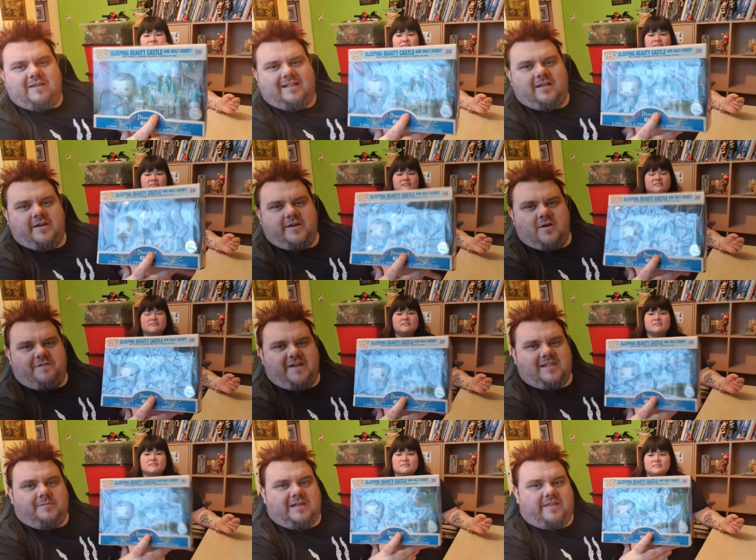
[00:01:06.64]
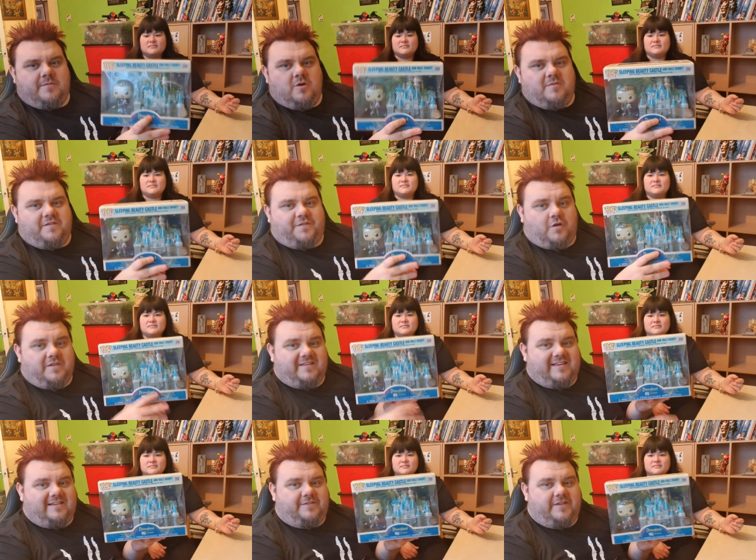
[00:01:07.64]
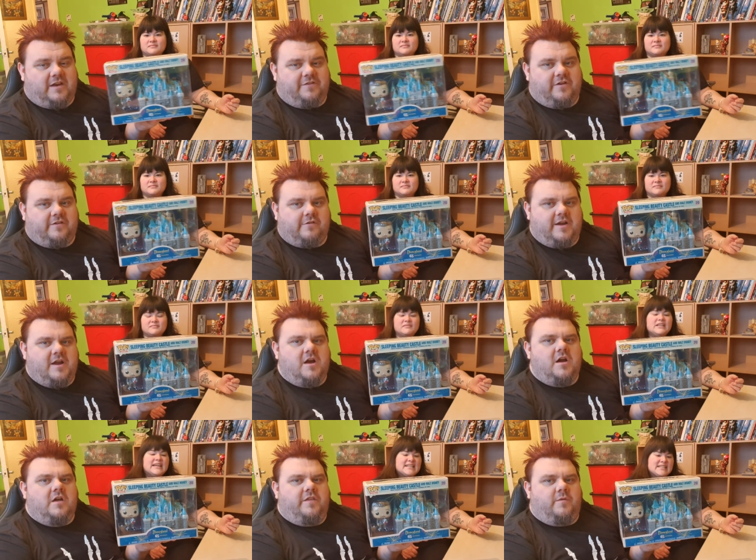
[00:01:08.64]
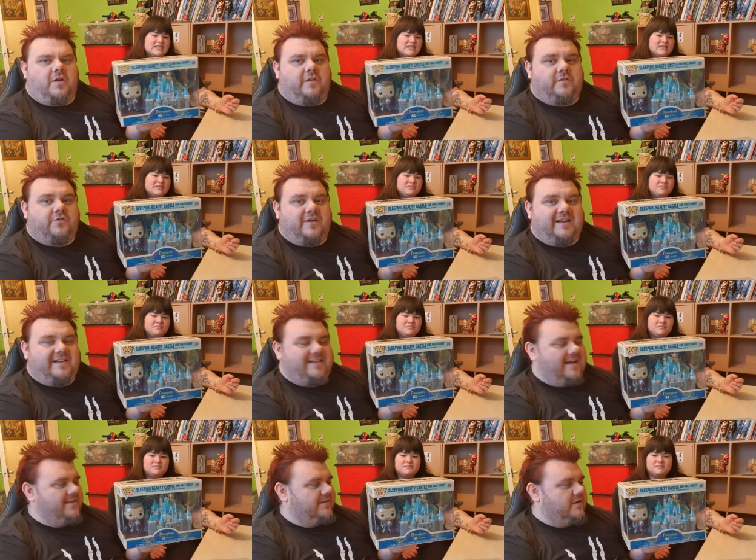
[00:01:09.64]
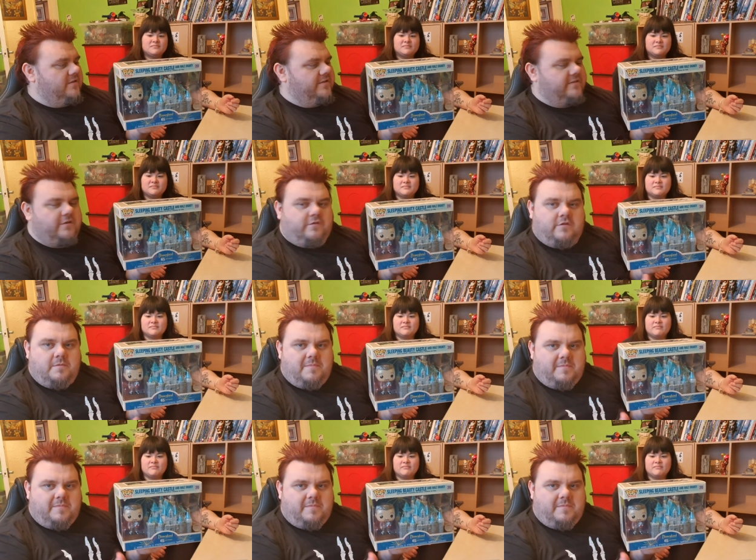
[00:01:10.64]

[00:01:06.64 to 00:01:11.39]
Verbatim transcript: rent, you know, available at the moment for the 65th anniversary yes. that we're also trying to get his hands on. There's the, the,